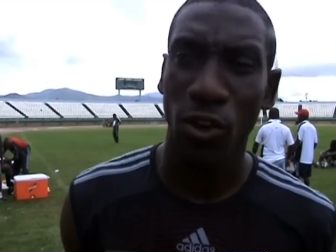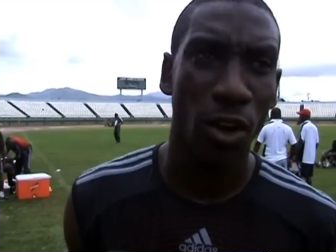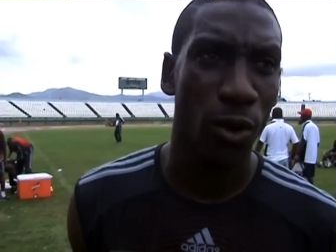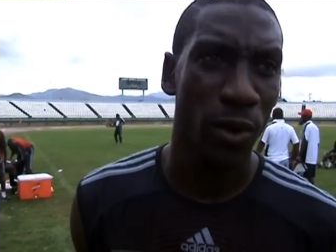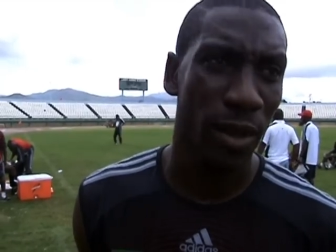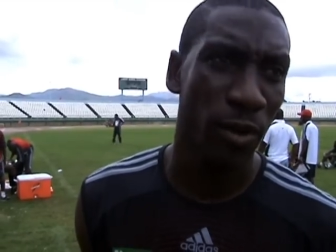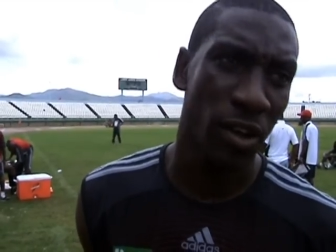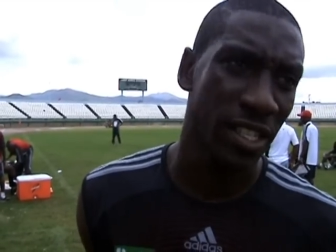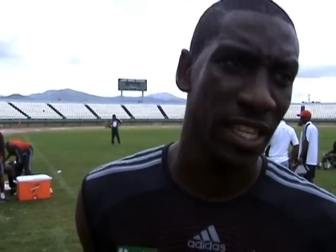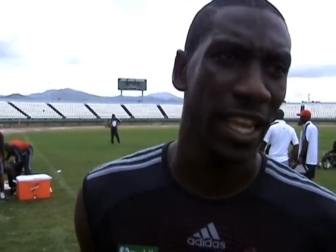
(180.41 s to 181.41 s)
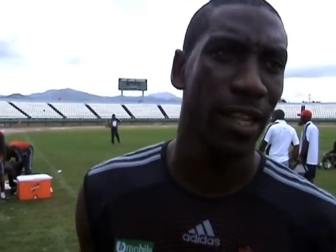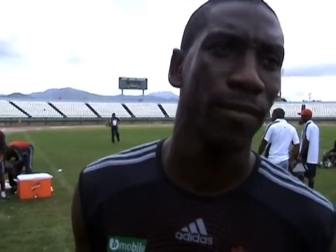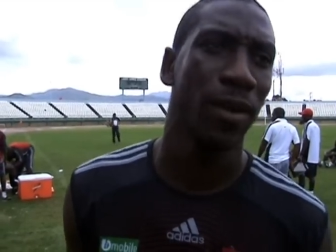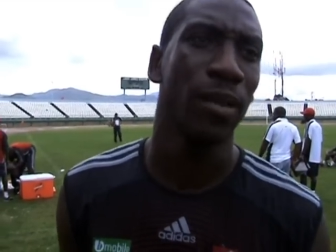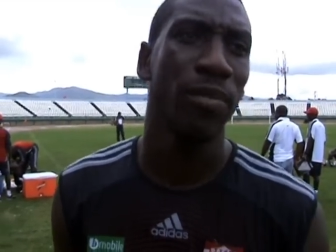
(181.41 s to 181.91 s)
to go away because
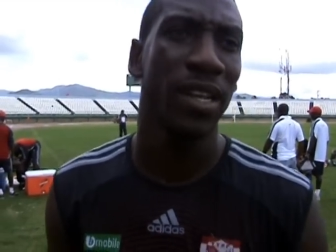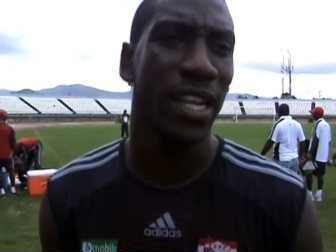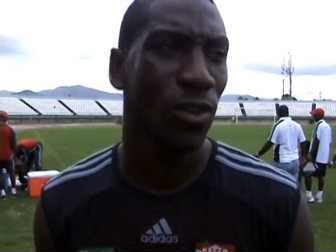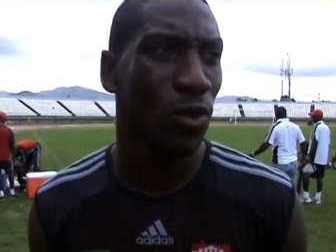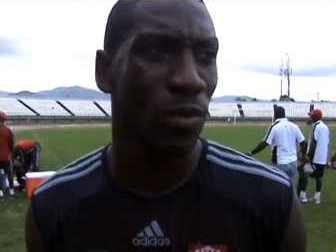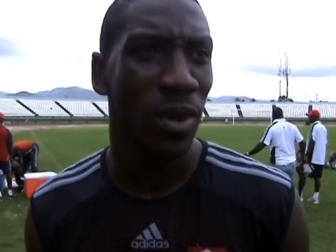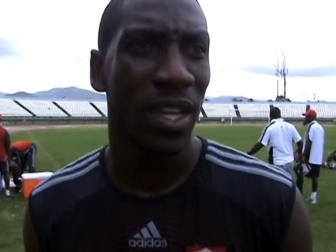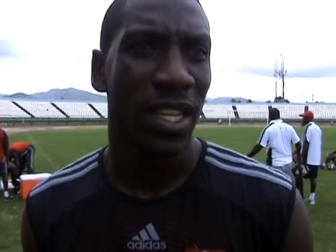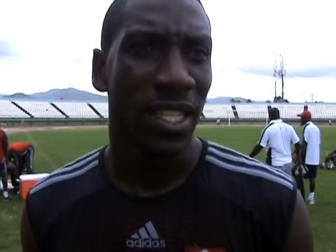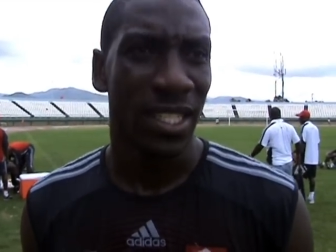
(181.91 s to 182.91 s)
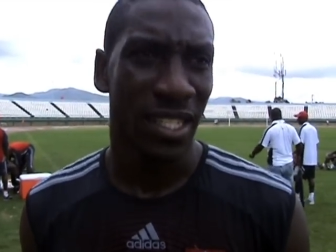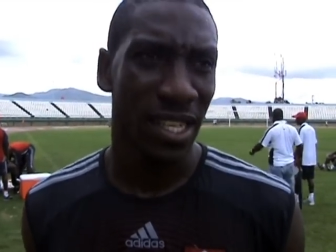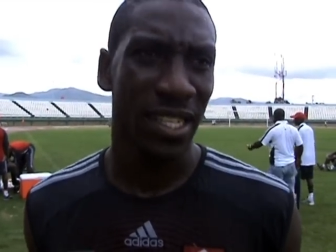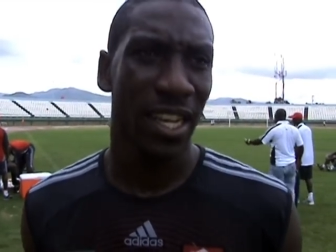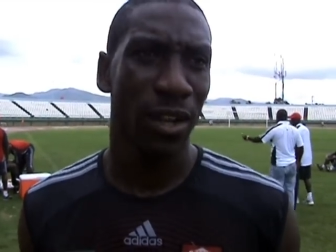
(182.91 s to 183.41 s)
anybody playing at home
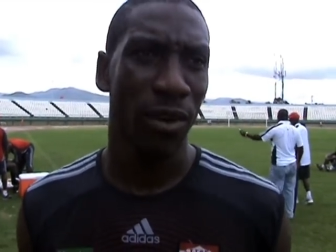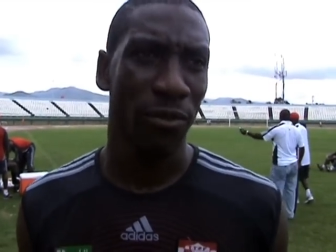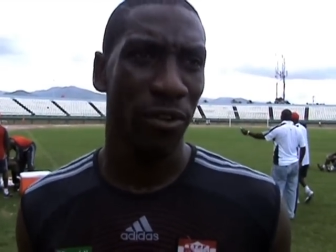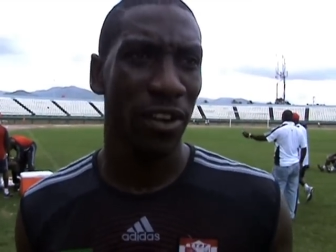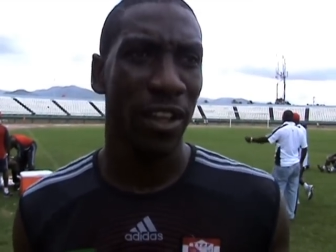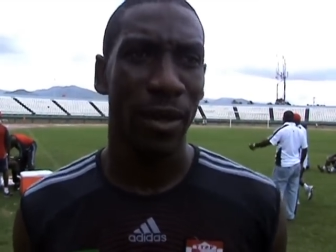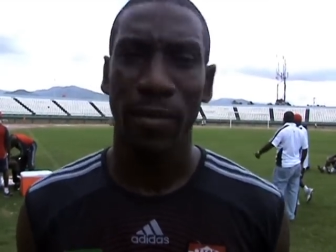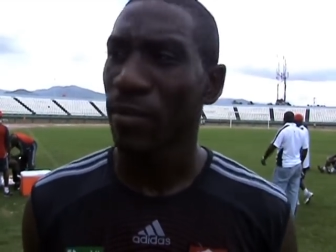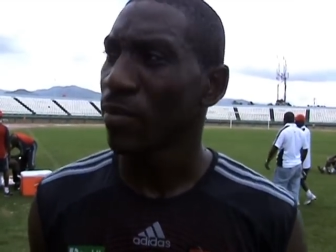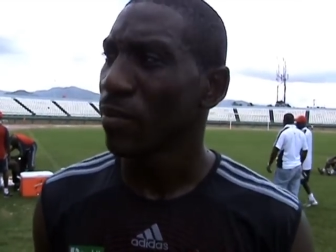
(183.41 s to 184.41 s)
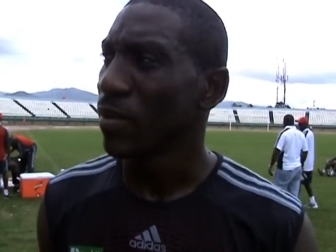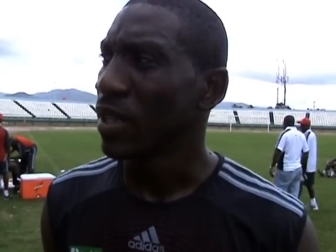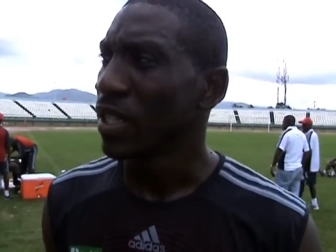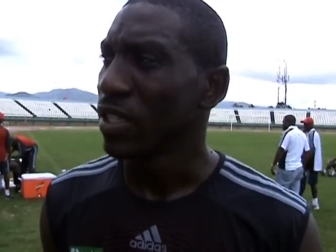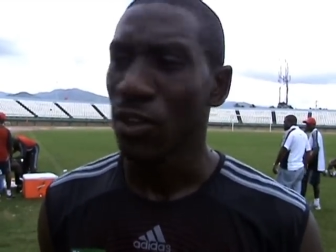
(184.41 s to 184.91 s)
does get the referee um,
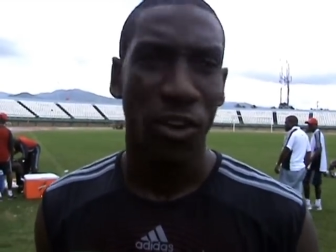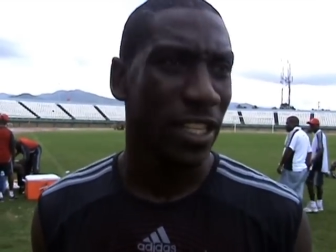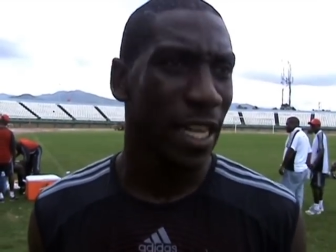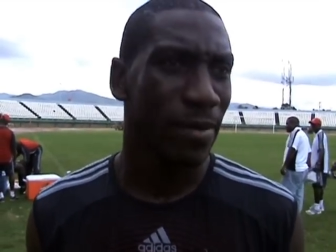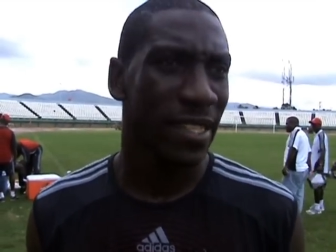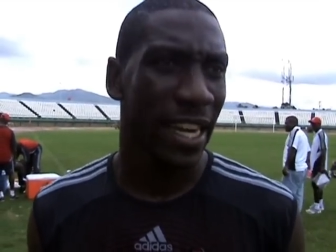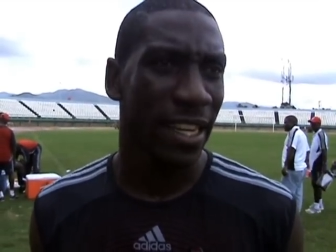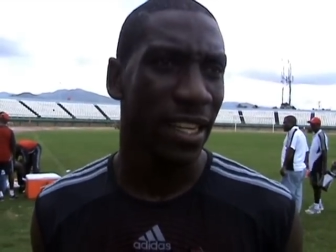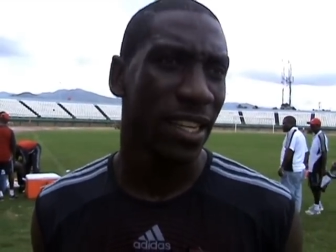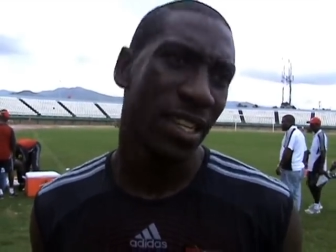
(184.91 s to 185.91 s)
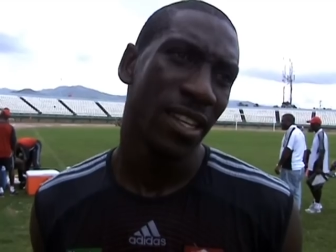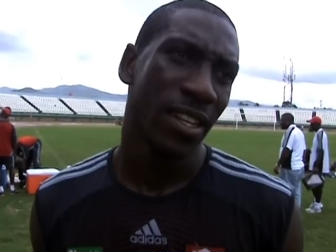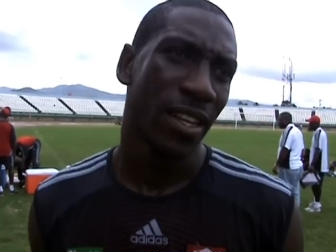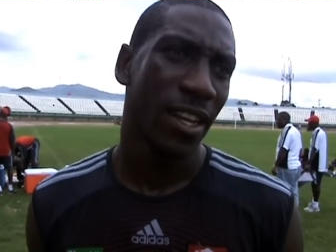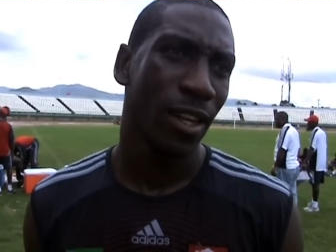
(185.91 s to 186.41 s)
to go on them side
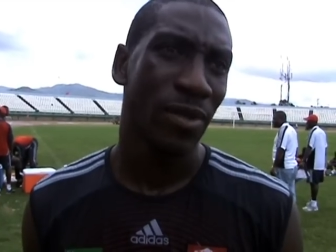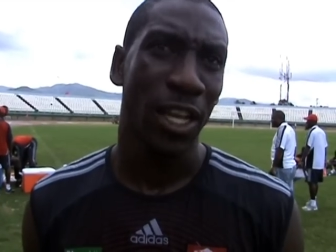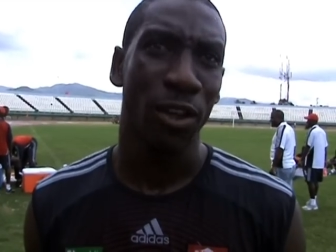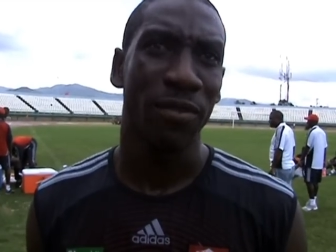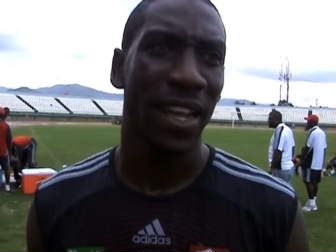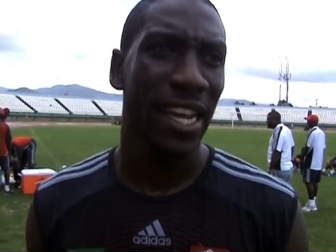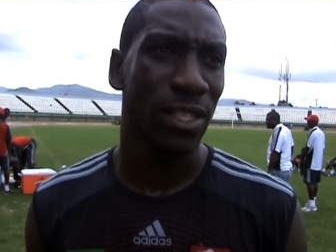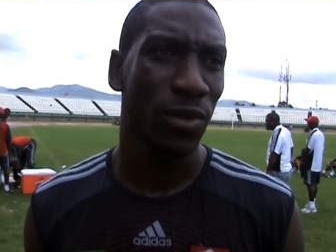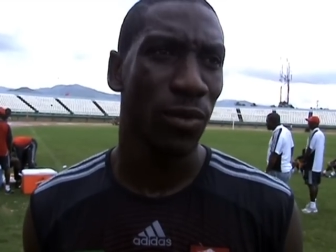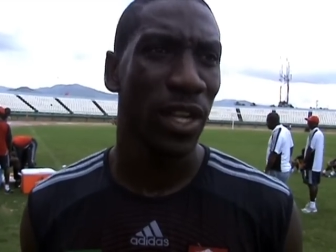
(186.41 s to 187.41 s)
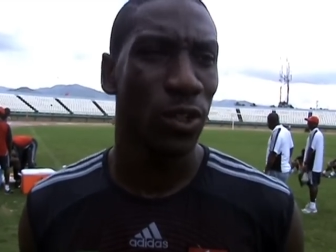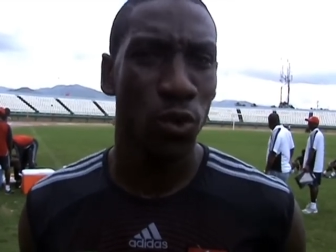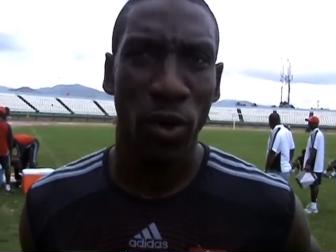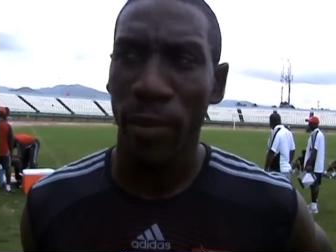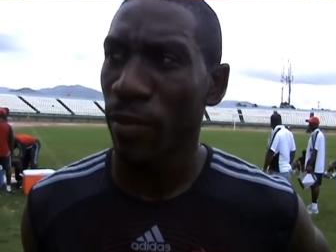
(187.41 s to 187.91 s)
uh, um, a started off nice. We went
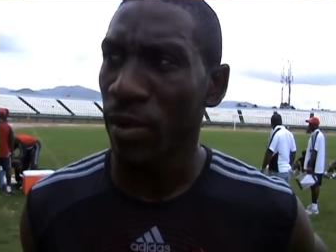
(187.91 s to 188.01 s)
two up.